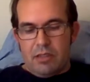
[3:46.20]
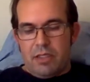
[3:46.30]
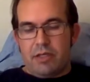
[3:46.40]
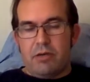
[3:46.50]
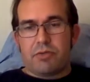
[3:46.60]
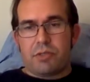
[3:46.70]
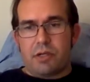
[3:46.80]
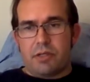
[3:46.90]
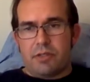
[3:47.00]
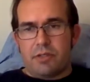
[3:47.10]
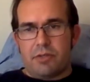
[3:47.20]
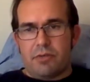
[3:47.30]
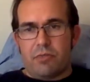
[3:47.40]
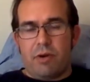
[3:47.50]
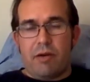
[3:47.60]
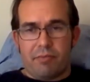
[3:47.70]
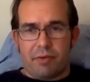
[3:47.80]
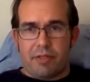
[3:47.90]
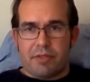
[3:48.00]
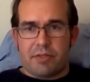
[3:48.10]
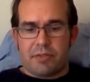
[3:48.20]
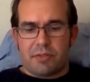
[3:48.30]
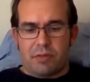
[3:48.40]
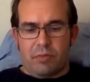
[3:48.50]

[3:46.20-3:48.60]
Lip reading: He goes on to reference